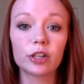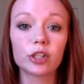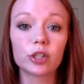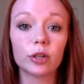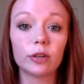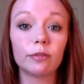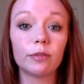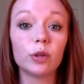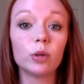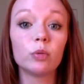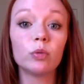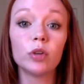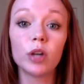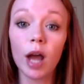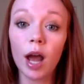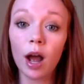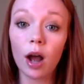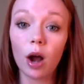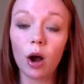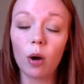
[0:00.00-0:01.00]
So if you
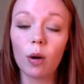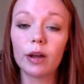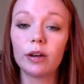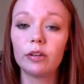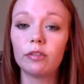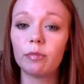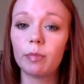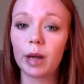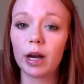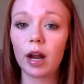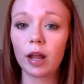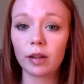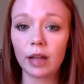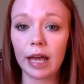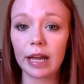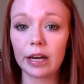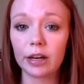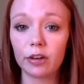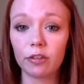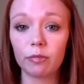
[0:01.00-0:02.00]
know and you've been
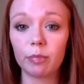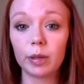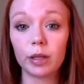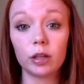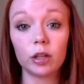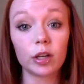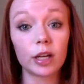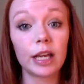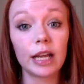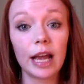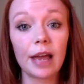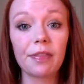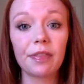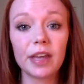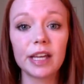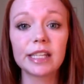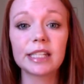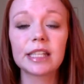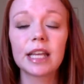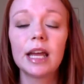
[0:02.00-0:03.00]
online and you've been looking at
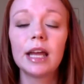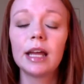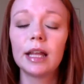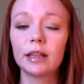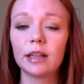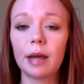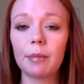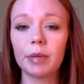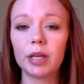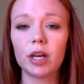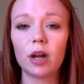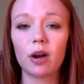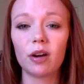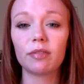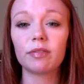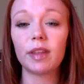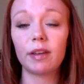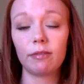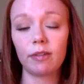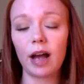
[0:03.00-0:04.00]
this, let me know
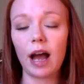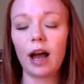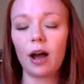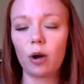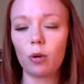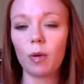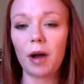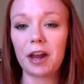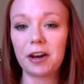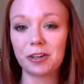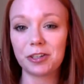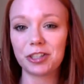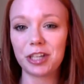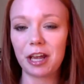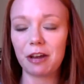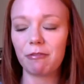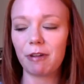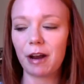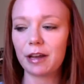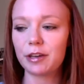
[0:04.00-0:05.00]
if they've got a wider
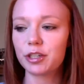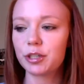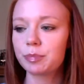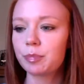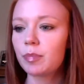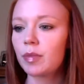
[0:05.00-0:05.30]
shade range.